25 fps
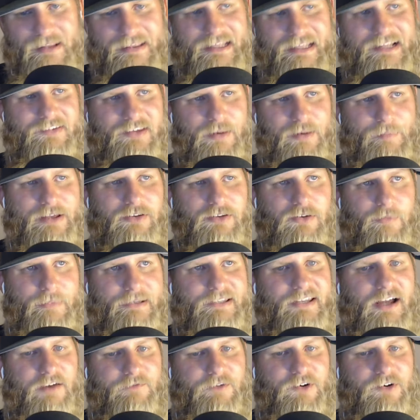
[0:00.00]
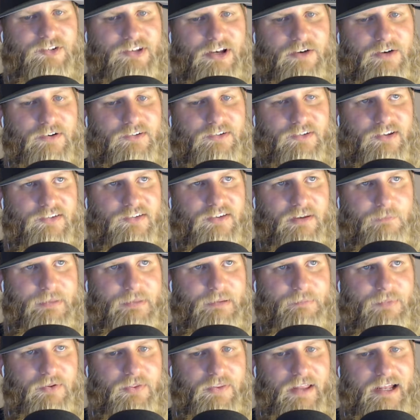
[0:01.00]
I think it's going to be a little bit tougher series than some
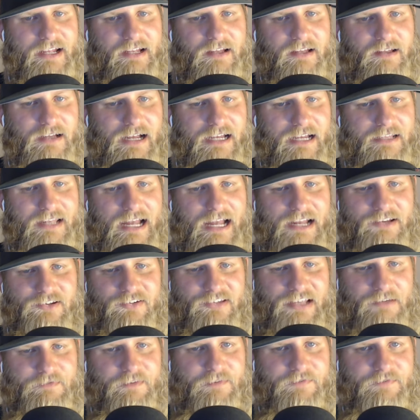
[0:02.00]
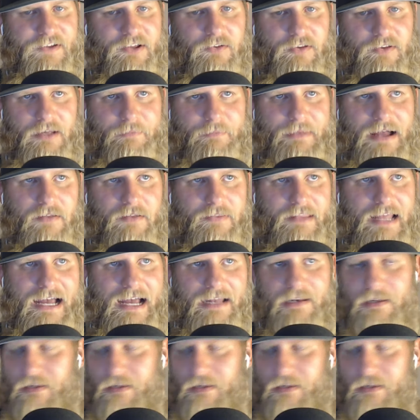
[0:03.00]
people think. I just have a feeling about that.